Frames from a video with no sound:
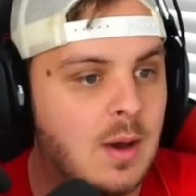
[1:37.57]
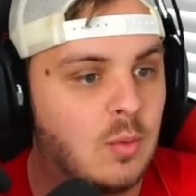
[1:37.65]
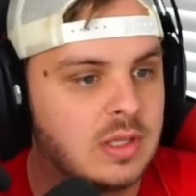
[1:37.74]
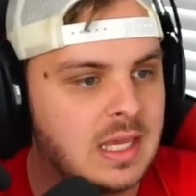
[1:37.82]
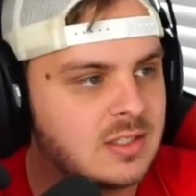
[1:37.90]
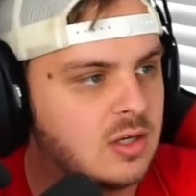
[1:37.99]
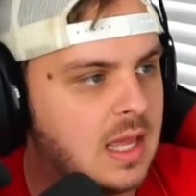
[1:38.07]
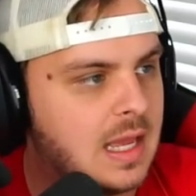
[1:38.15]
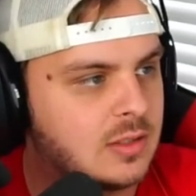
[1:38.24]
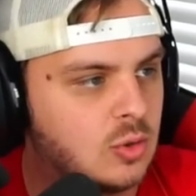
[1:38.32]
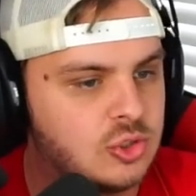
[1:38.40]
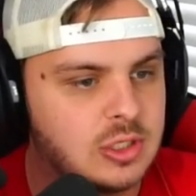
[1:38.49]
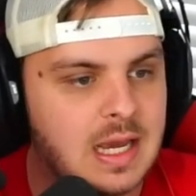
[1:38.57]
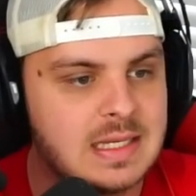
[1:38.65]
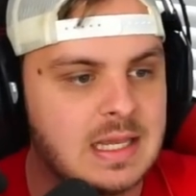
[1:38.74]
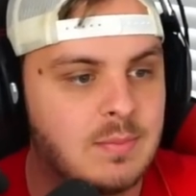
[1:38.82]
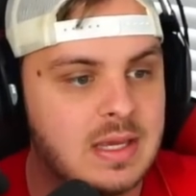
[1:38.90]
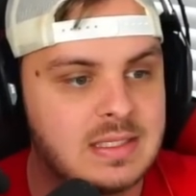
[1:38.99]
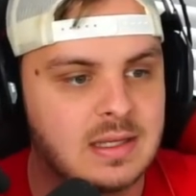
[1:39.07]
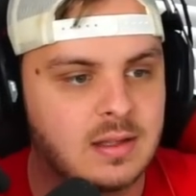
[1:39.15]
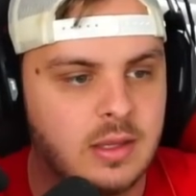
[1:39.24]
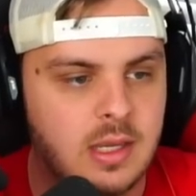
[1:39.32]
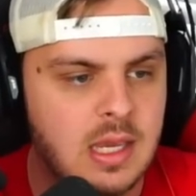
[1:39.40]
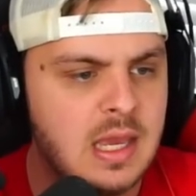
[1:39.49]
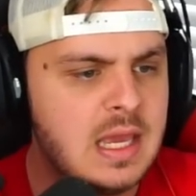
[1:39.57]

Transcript: Well, yesterday I told you guys that basically